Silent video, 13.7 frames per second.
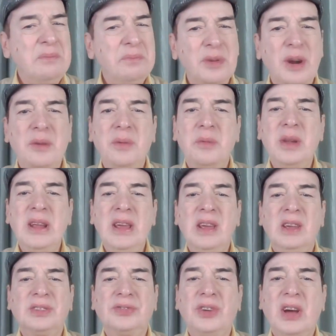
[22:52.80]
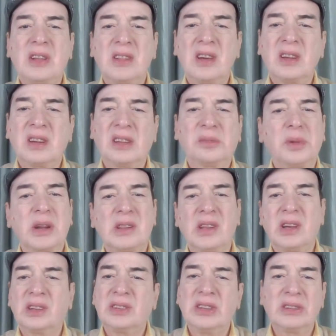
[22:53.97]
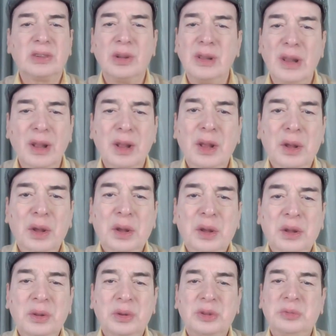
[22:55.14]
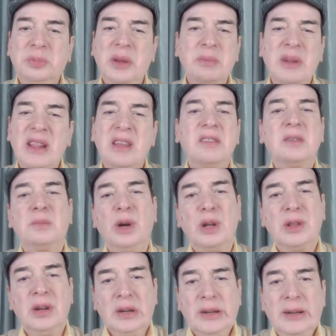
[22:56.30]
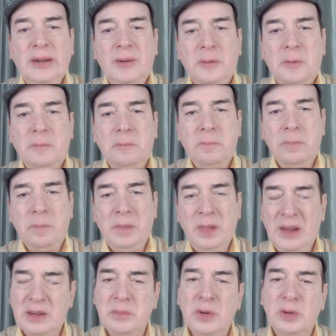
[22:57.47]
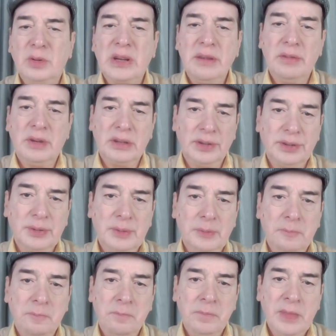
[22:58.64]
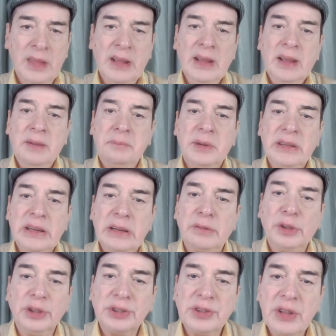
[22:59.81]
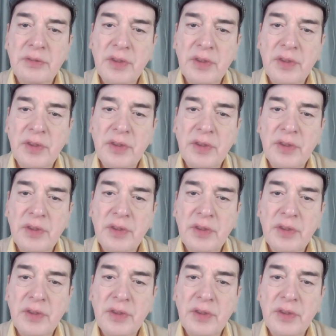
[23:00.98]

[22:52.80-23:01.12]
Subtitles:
Probably his father, his brothers, his all those people never bothered. Let him do what he wants. But it was the